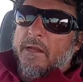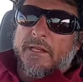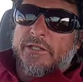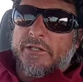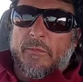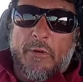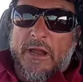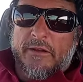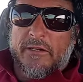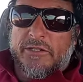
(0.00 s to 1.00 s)
This is your
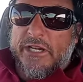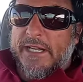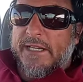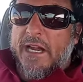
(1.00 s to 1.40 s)
brother, J.D.